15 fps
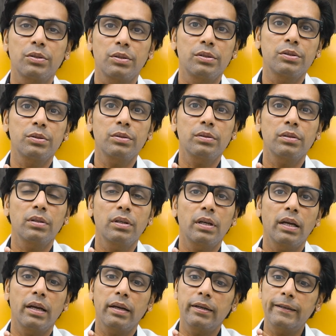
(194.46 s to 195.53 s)
also.
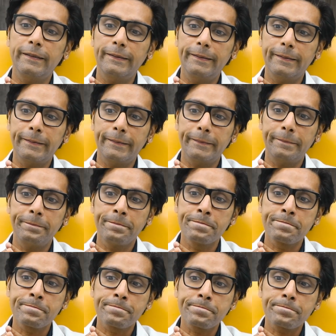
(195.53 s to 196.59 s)
And
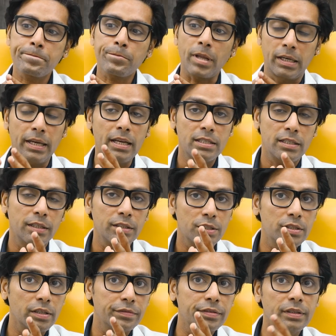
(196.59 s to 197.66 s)
yes, it
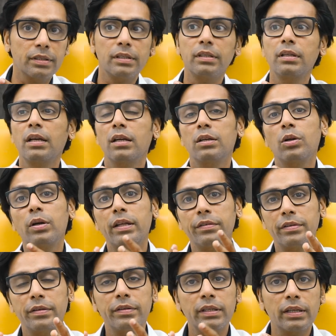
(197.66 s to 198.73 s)
is difficult. Not
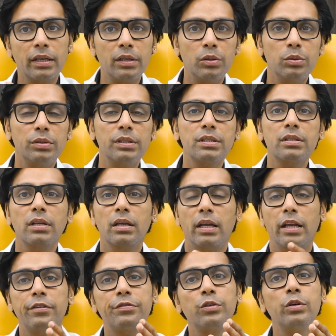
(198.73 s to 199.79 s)
everyone can do this.
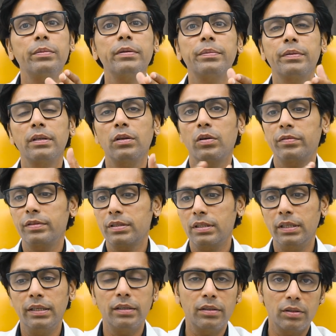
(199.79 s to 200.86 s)
FUE people
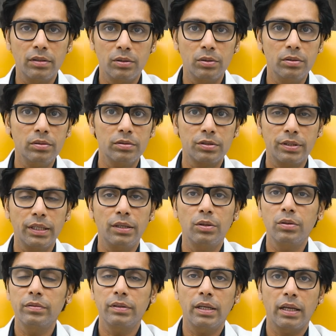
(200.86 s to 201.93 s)
obviously no, strict
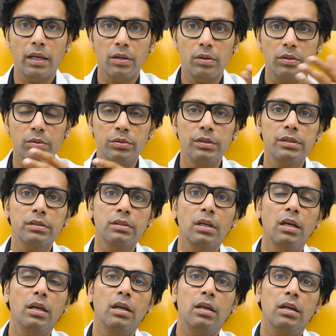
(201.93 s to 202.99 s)
no, they cannot do this.
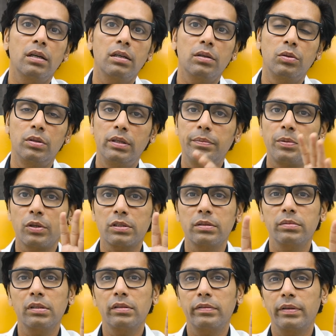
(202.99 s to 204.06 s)
Only
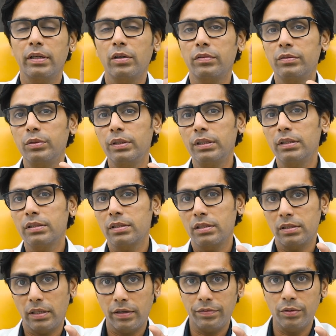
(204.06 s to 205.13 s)
possible way of doing this
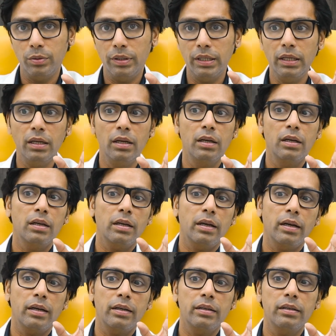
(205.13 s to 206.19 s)
is FUT,
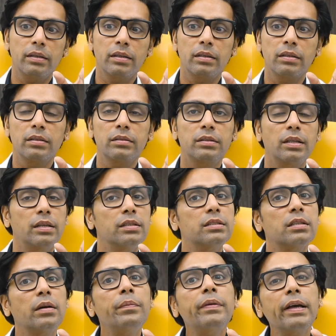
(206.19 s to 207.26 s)
and there is
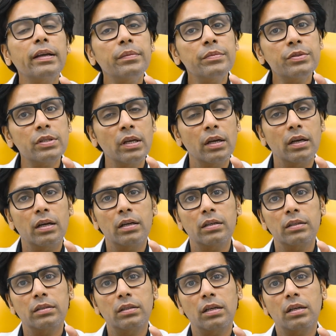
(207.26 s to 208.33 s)
sometimes
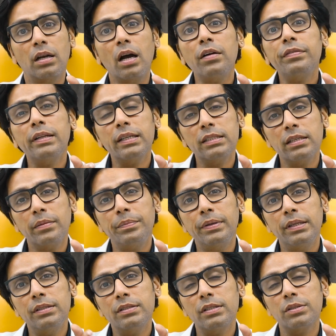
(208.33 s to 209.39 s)
the graft
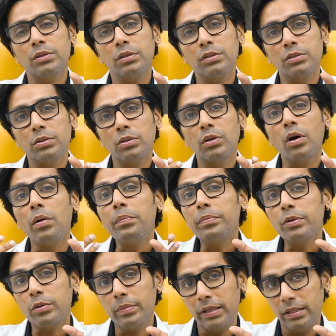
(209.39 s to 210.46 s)
acceptance is also
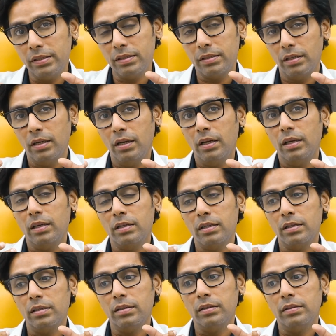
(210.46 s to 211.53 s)
compromised
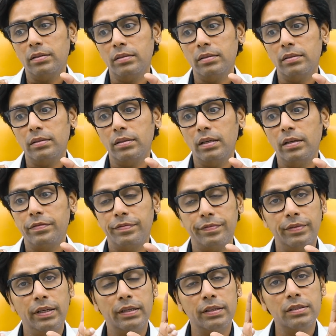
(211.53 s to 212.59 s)
if
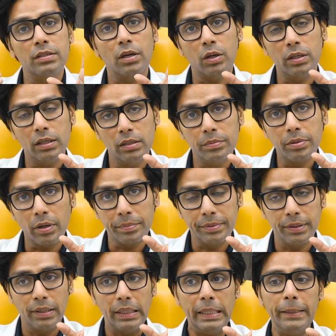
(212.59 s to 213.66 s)
it is not done
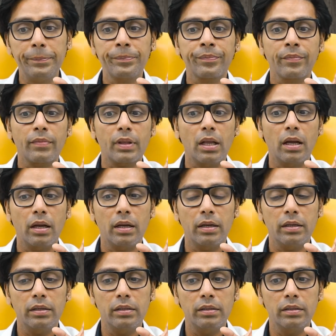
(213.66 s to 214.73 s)
properly,
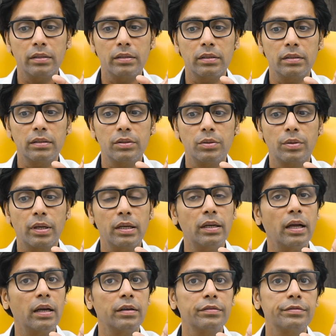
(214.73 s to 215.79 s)
and you can
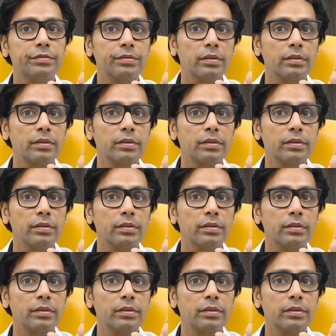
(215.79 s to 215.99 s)
have